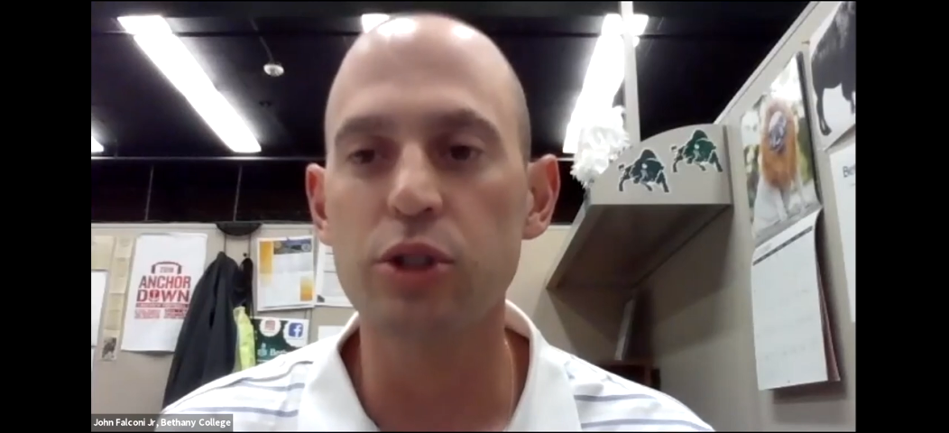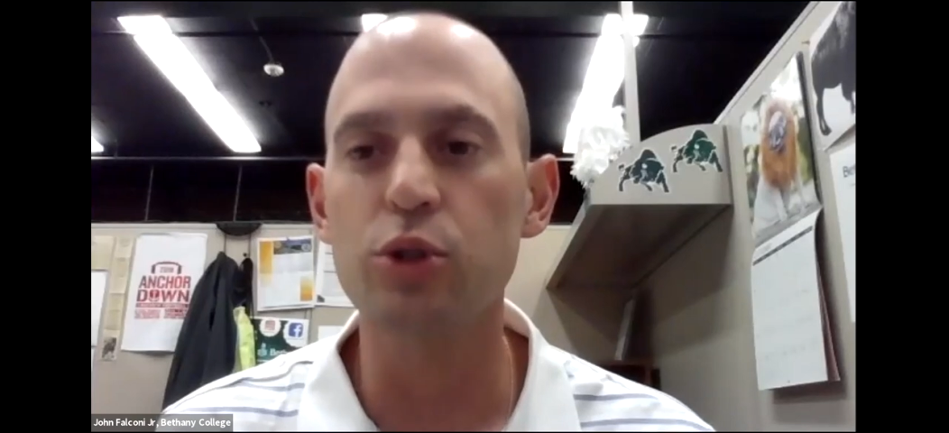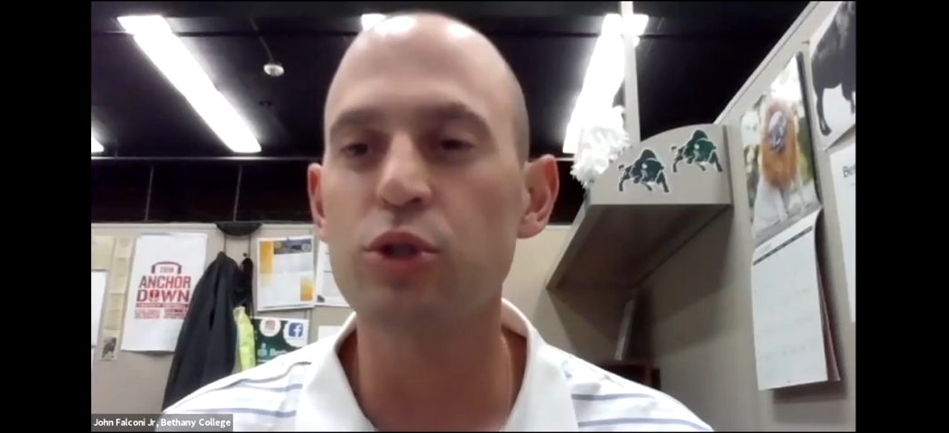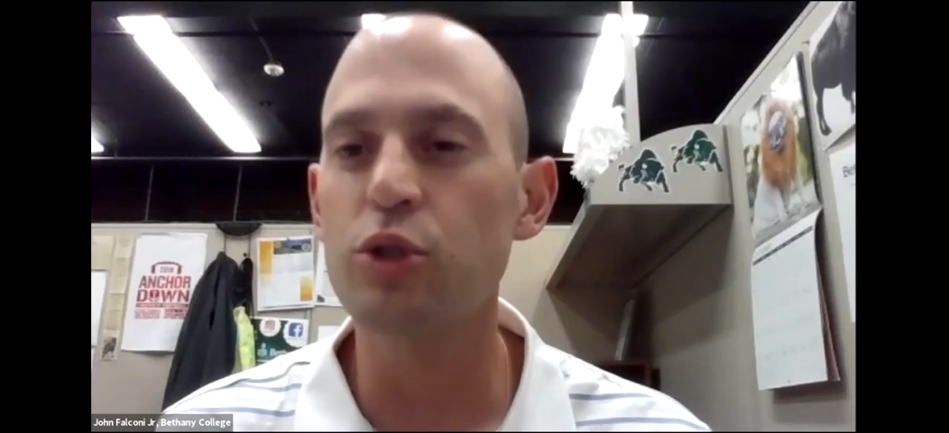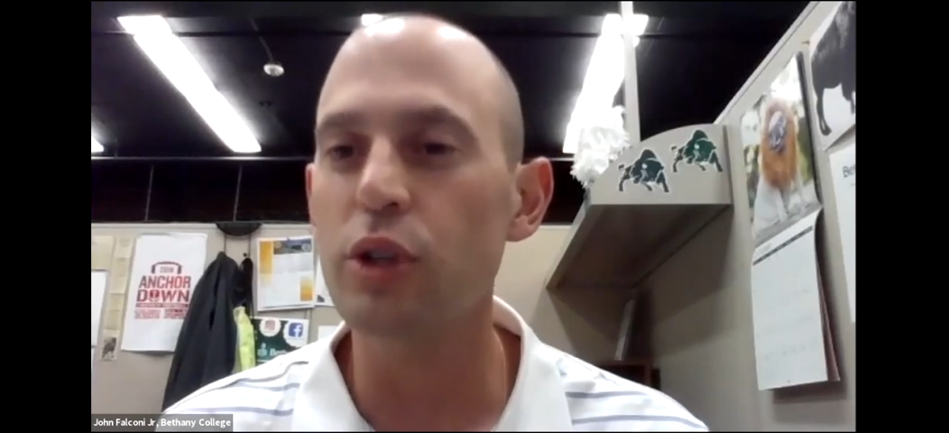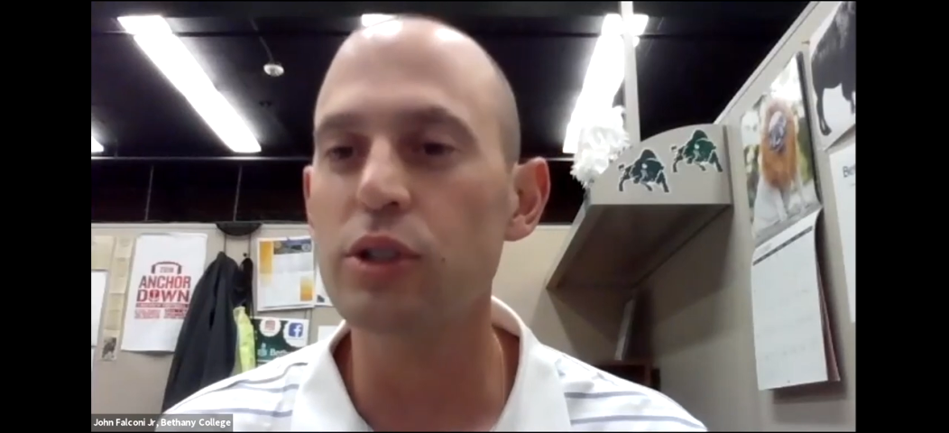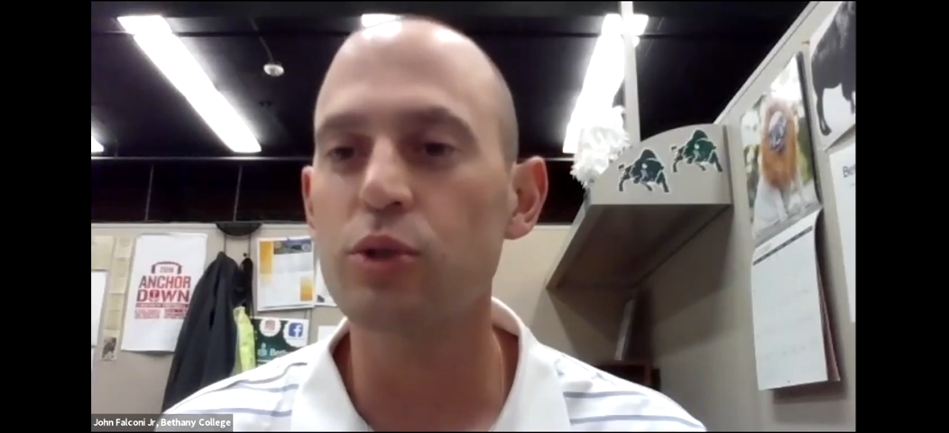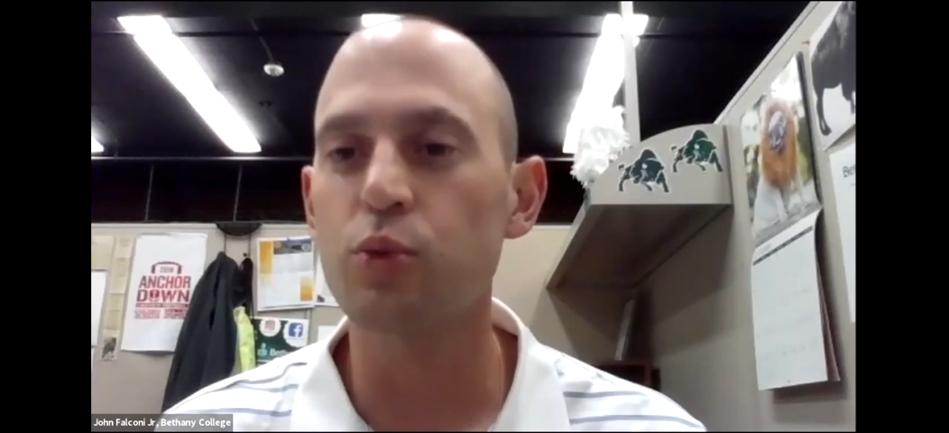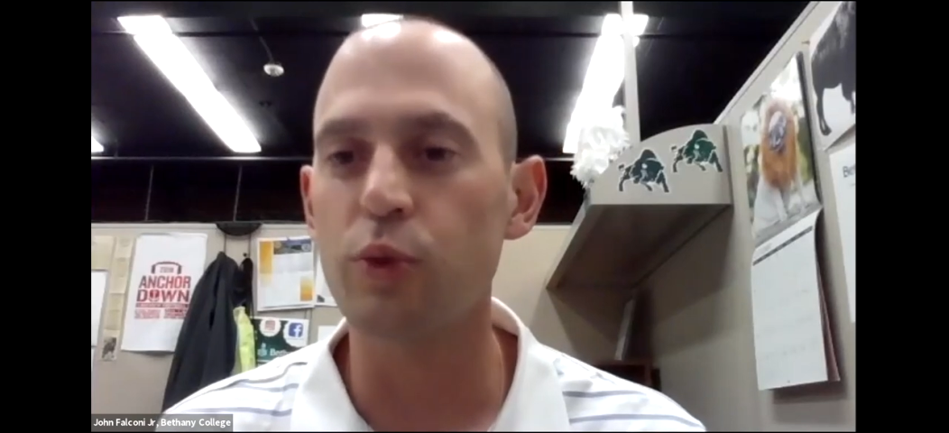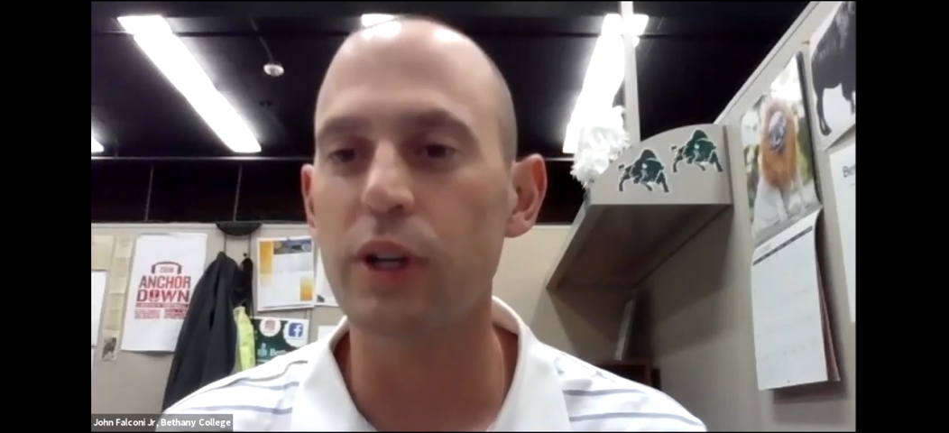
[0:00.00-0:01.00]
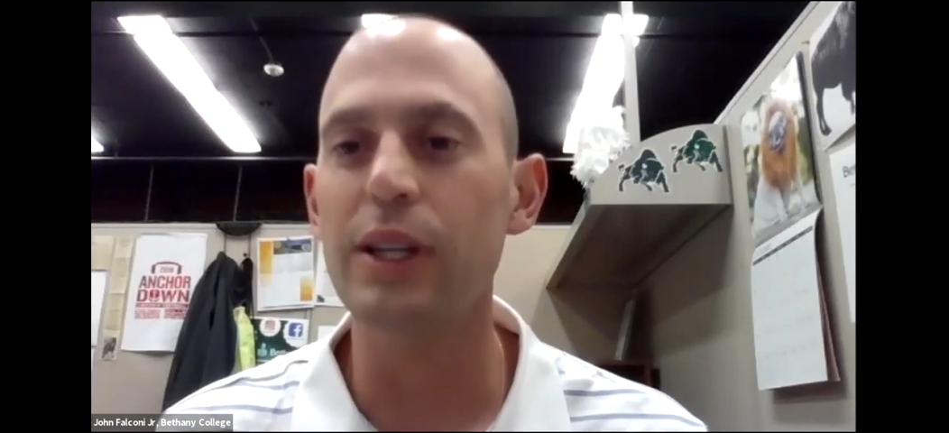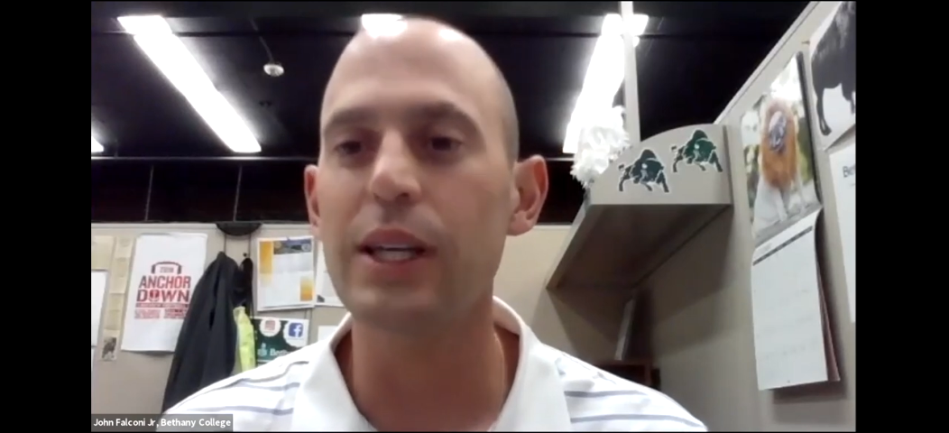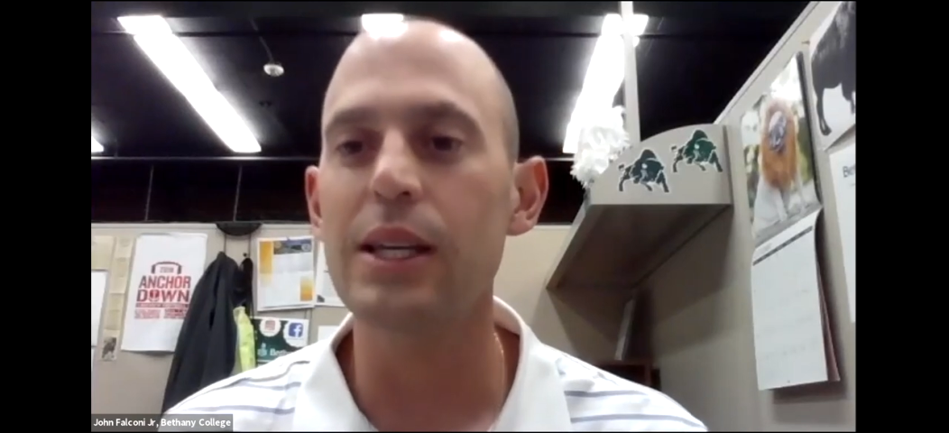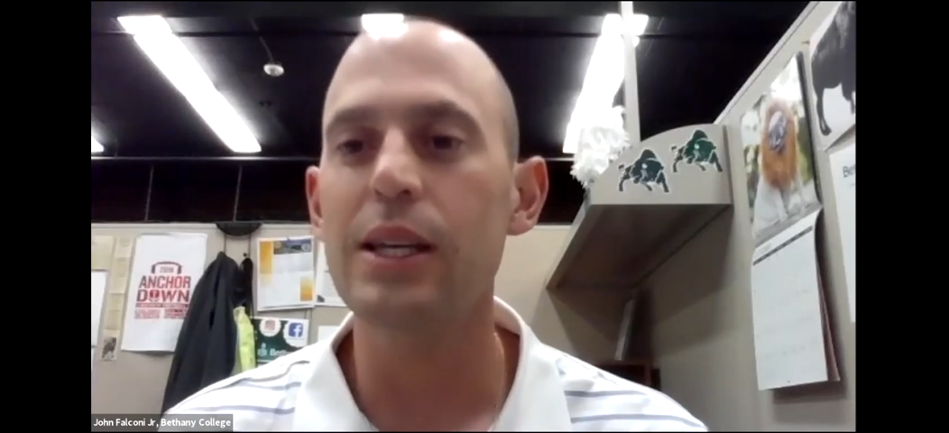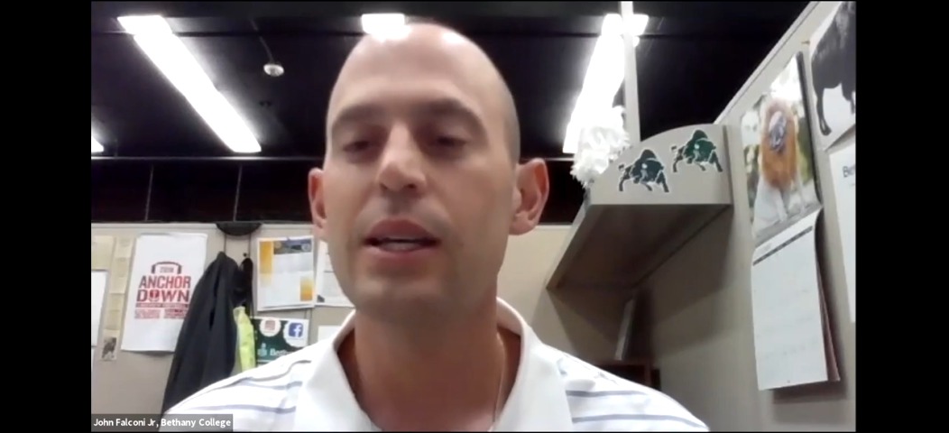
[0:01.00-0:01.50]
So students
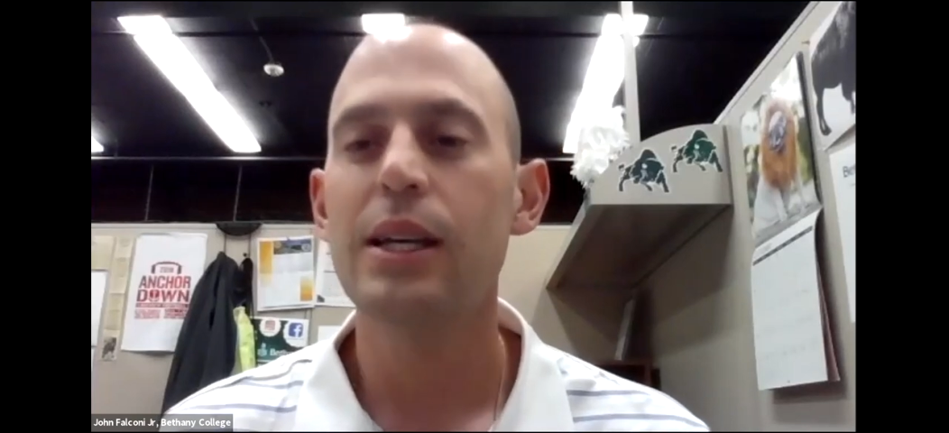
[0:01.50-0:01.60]
really